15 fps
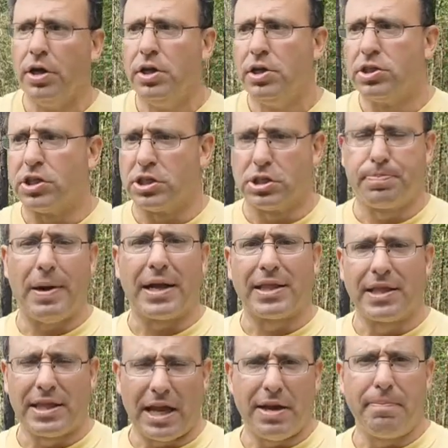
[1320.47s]

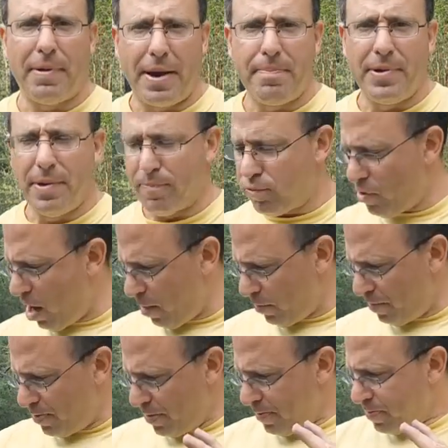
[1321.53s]
suspected that it might be a
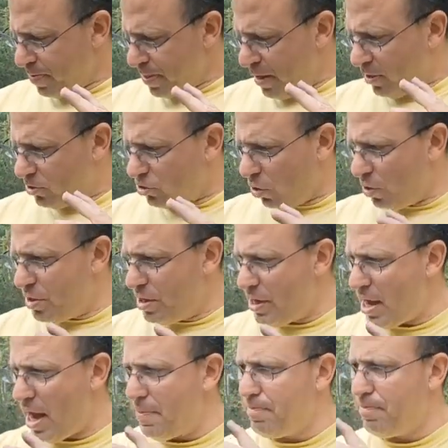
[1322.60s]
problem, so he
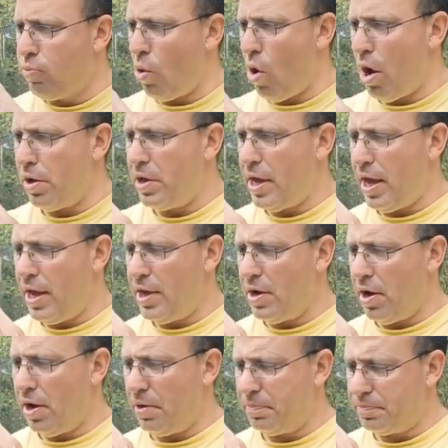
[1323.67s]
had bought a
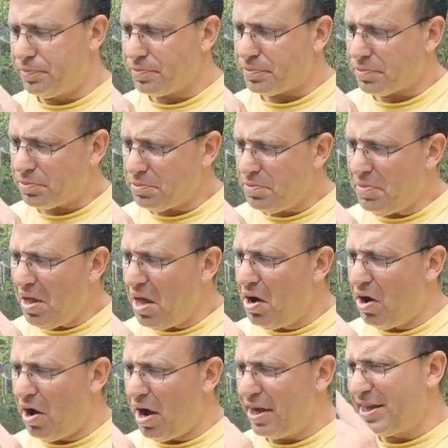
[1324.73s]

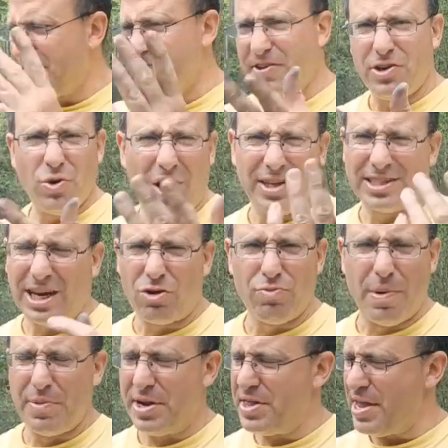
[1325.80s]
I did a video on this, I don't
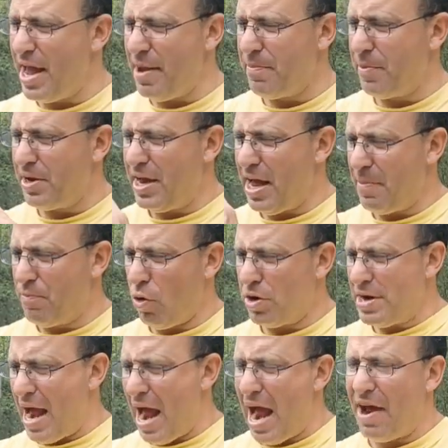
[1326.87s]
remember the name, but he had bought an
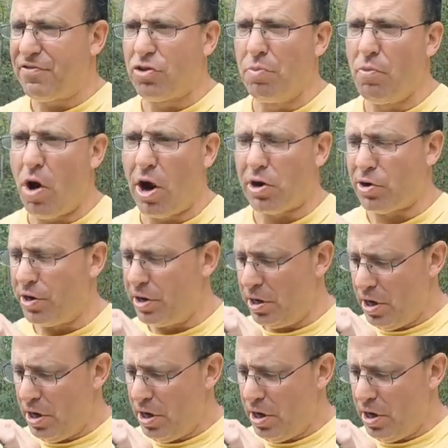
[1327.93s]
aftermarket